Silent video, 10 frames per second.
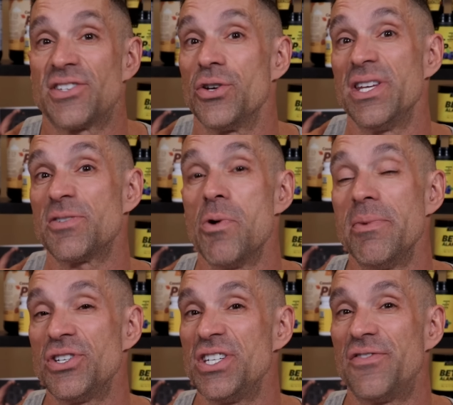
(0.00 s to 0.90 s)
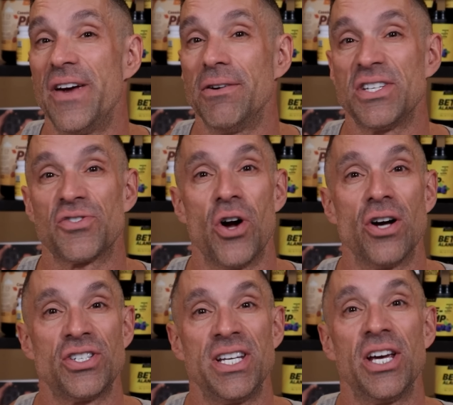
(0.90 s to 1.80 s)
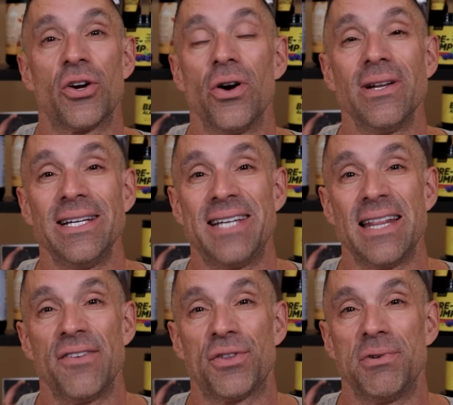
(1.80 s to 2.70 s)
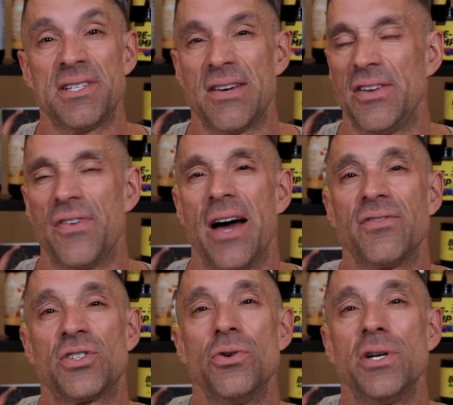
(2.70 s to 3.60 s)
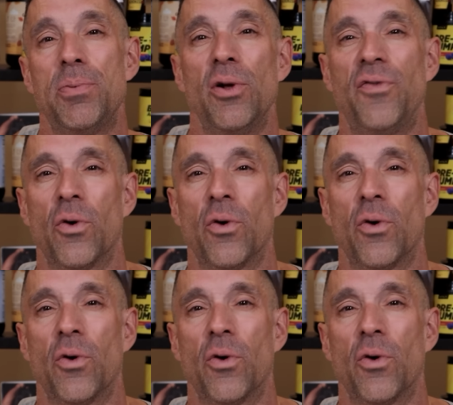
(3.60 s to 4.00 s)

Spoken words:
And so this woman, she's very strong. She can currently deadlift 375, soon to pull